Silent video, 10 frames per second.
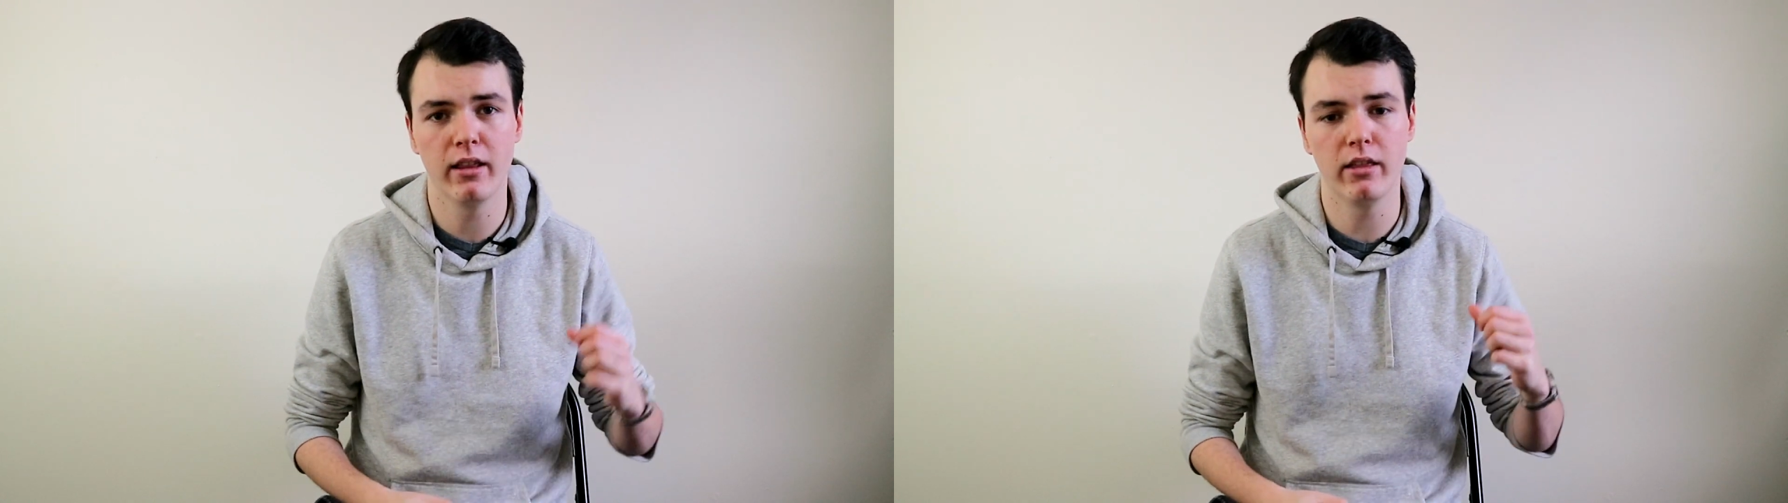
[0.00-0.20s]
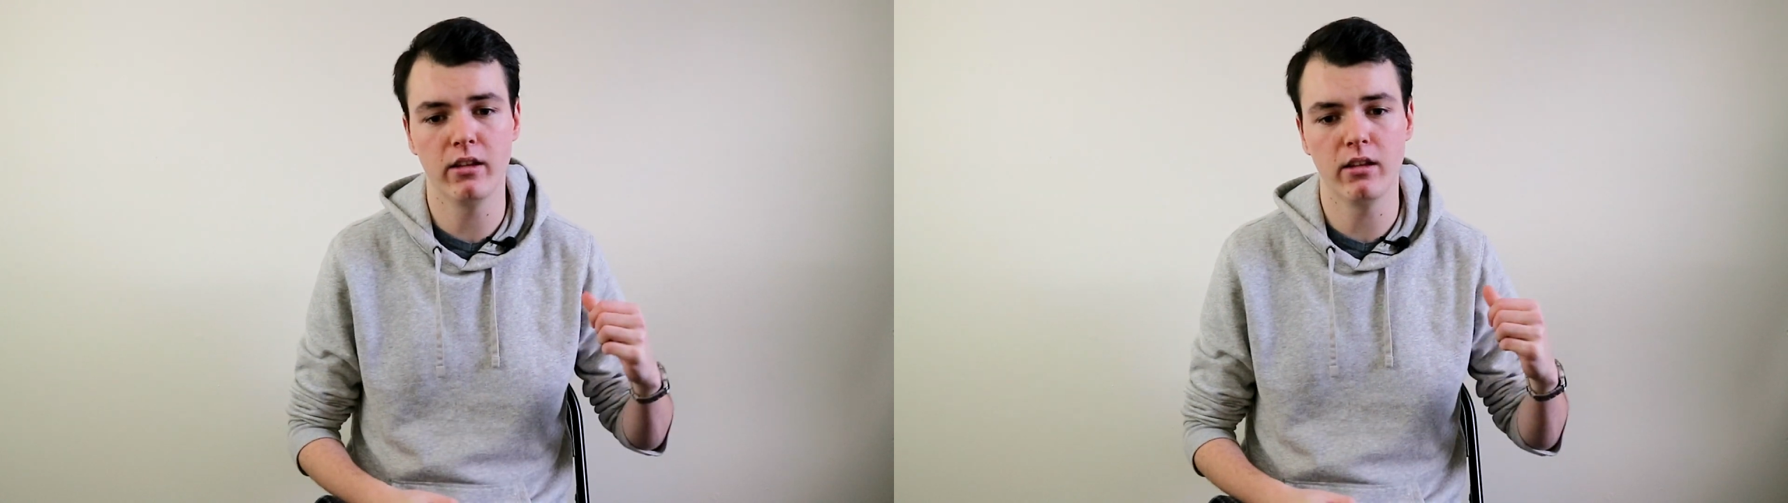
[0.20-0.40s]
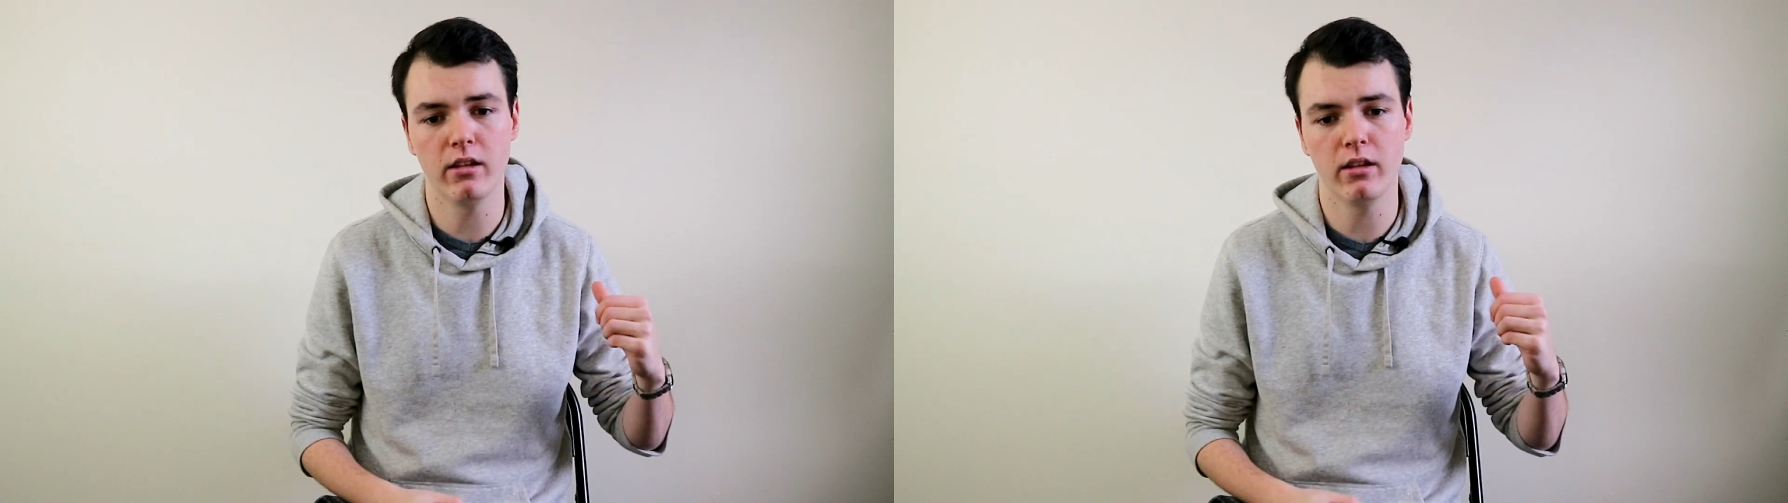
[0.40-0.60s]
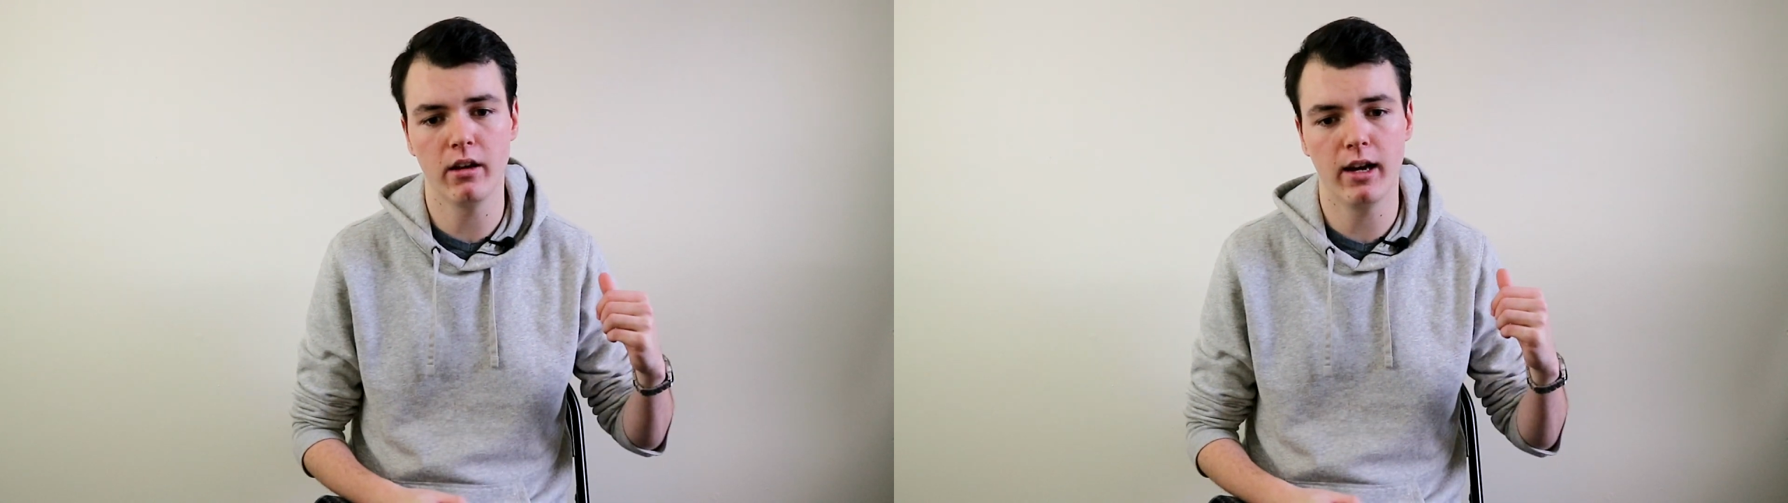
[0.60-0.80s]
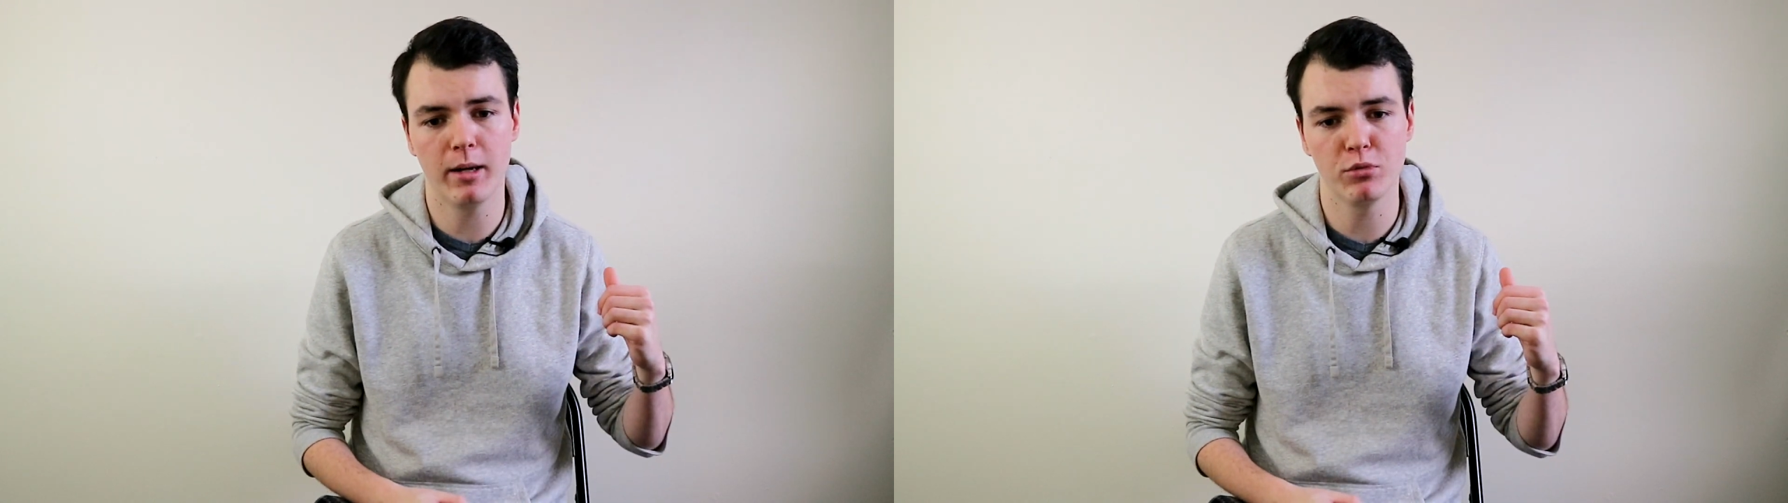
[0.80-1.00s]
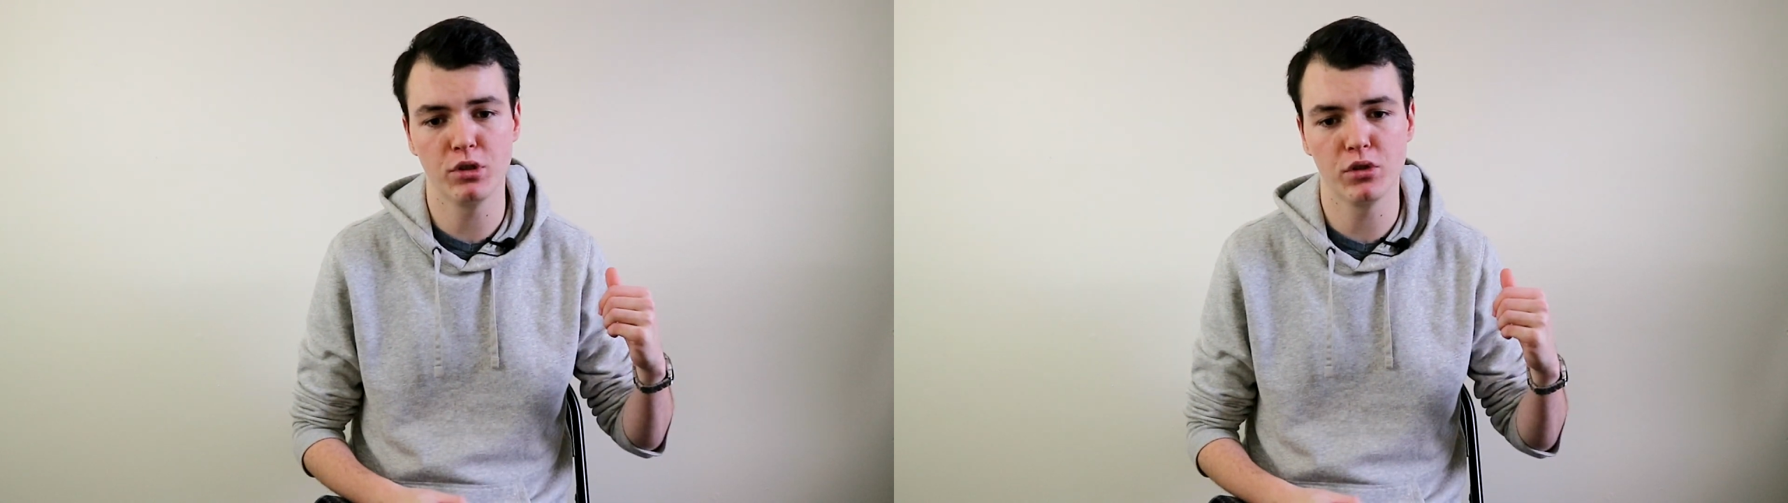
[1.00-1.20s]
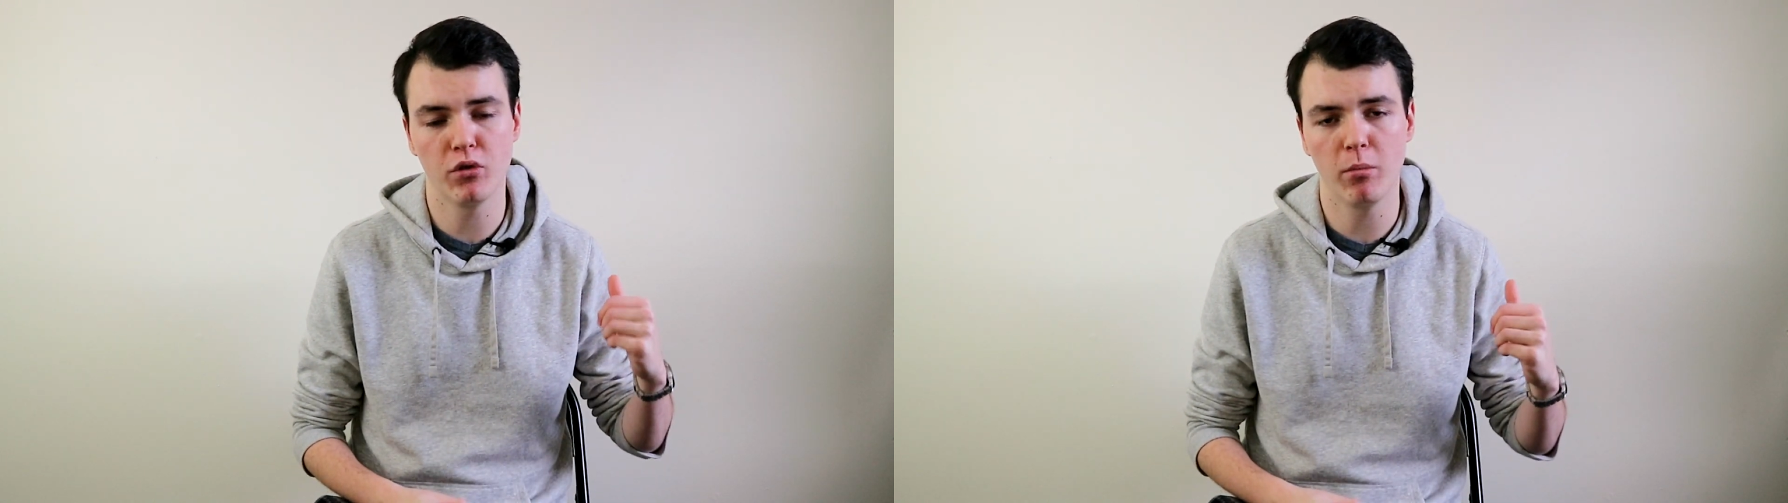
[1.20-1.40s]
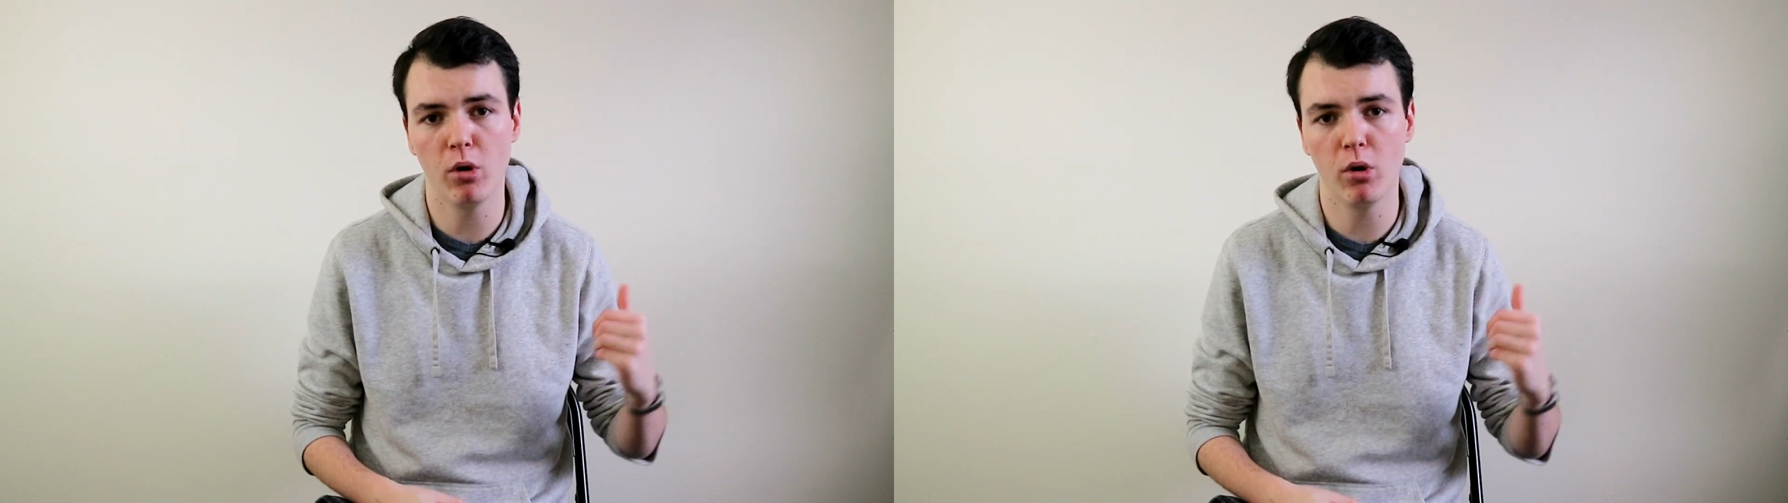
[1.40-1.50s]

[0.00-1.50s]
The options from